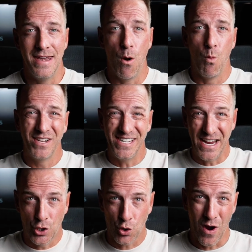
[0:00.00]
Now, what's
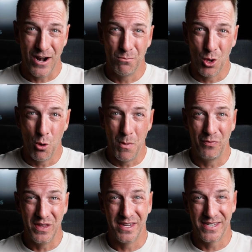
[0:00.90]
incredible
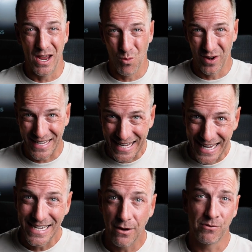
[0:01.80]
about this and one of the
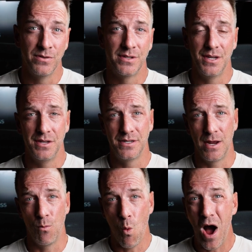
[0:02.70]
key differences
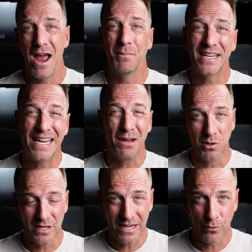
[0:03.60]
and why I'm a key
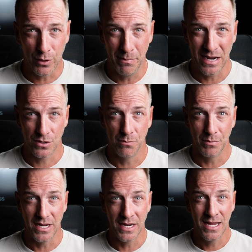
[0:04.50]
believer in
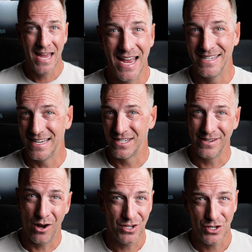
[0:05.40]
PixelMe is it's
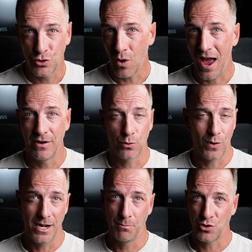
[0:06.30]
not just driving
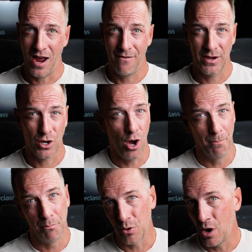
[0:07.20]
random traffic
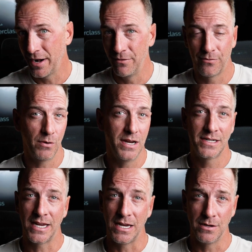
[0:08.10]
on broad and phrase
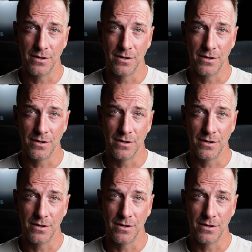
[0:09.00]
key